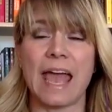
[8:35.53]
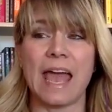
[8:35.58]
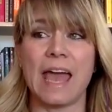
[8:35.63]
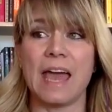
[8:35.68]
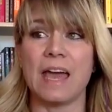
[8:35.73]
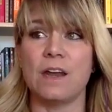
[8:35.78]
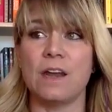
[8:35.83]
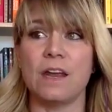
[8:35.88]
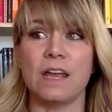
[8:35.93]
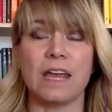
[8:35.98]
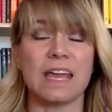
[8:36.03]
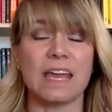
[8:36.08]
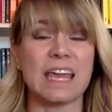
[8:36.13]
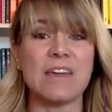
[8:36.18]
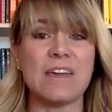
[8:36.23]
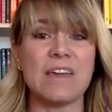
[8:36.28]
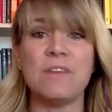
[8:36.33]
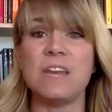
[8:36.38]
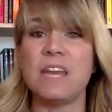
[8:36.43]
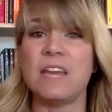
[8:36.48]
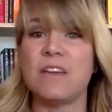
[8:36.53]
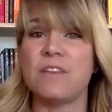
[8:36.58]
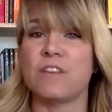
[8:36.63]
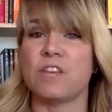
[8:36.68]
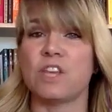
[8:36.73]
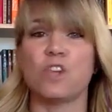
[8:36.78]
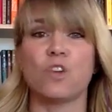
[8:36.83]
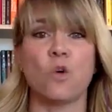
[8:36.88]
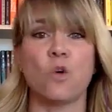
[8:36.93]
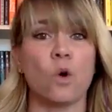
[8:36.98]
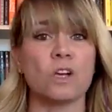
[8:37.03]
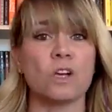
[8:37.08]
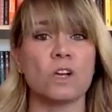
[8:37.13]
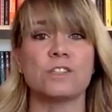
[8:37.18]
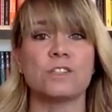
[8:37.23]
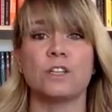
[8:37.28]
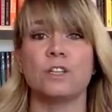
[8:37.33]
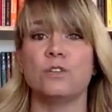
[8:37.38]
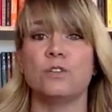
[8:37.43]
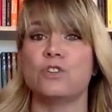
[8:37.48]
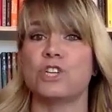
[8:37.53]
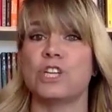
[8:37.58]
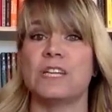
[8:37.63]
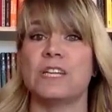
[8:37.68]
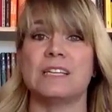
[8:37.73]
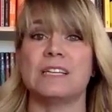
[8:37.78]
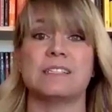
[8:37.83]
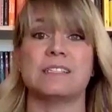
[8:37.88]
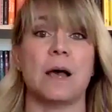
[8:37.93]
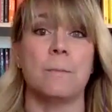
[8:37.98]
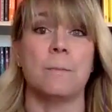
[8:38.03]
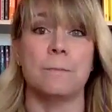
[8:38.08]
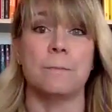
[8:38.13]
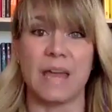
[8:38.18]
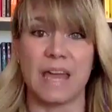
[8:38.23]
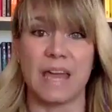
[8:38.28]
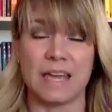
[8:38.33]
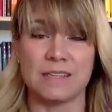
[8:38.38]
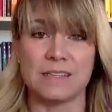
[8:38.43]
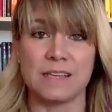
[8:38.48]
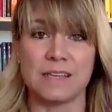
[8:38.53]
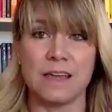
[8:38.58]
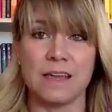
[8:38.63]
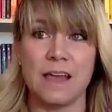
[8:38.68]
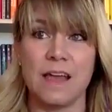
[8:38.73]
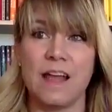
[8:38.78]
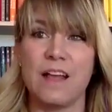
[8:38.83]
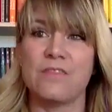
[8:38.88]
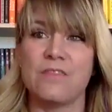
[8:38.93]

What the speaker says: And even if your solution is amazing,